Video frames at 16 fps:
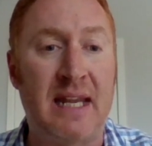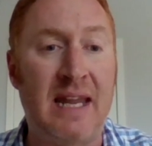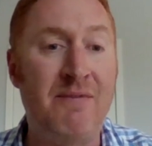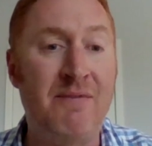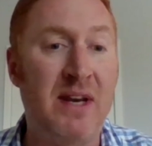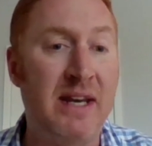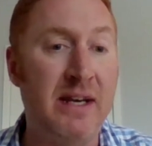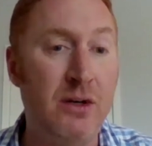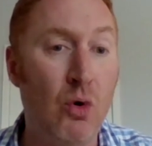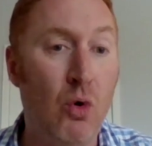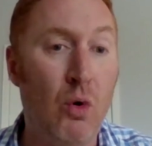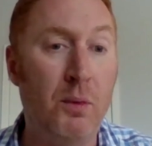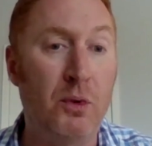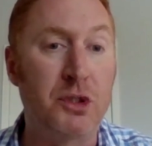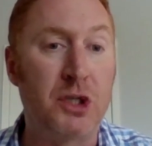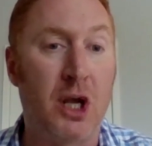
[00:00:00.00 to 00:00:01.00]
Even in
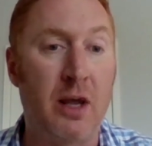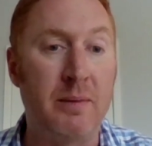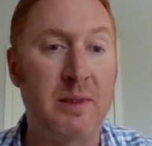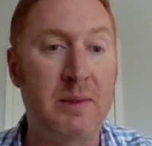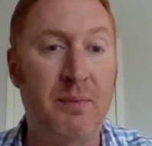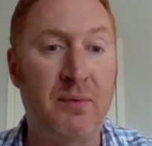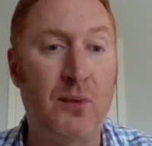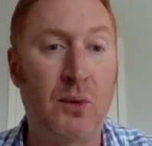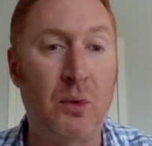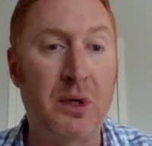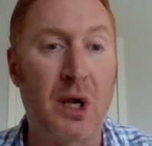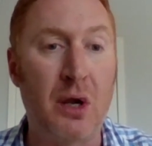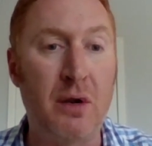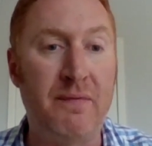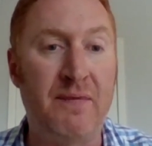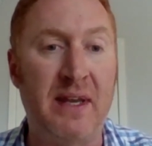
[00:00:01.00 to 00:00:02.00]
normal times before
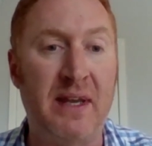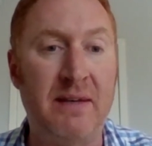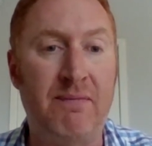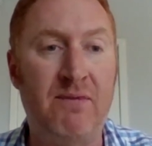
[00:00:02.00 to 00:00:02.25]
COVID,